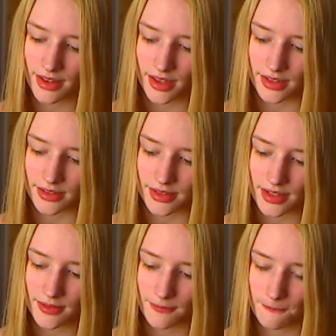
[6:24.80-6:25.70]

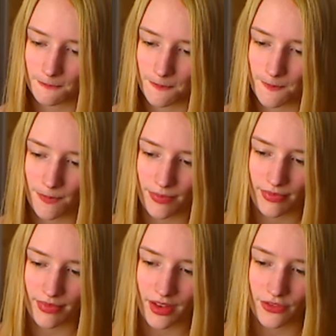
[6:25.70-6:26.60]
and
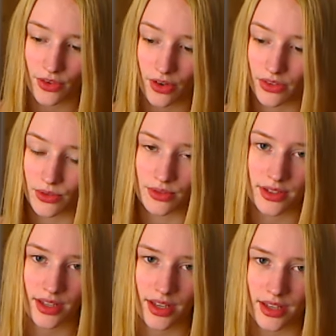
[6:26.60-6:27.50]
for
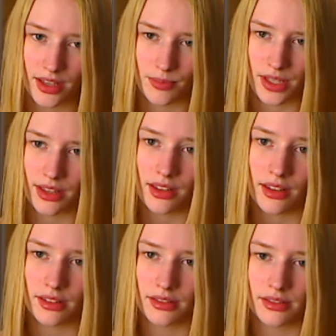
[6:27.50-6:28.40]
others it can
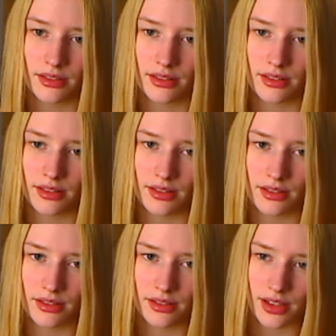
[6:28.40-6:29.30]
be
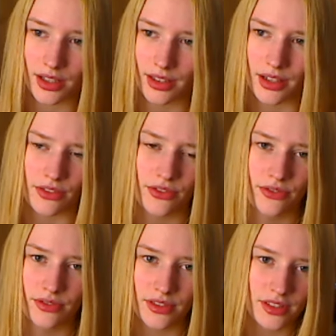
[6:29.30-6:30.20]
a lot
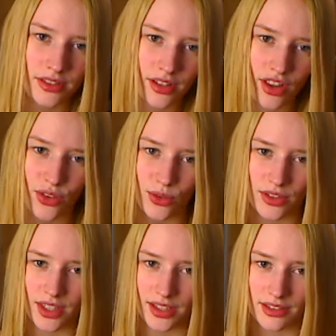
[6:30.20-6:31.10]
of other
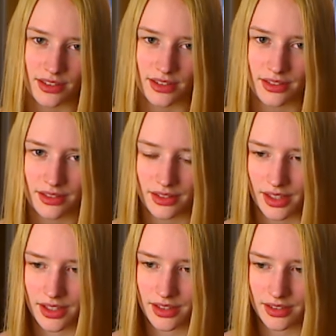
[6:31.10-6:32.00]
things,
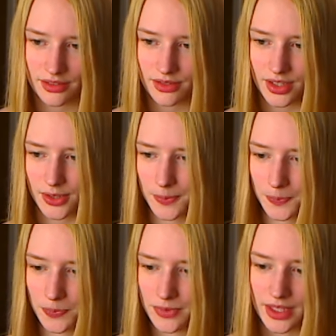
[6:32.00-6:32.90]
like
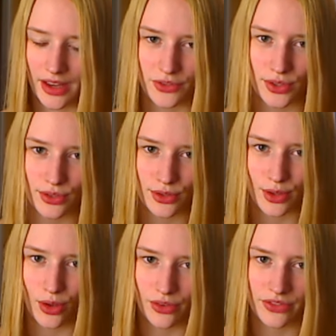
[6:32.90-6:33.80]
you have to
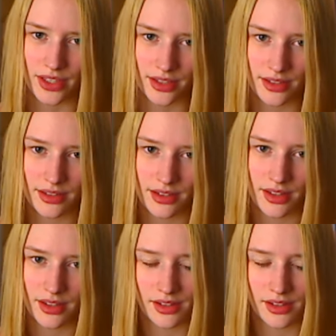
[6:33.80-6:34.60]
solve this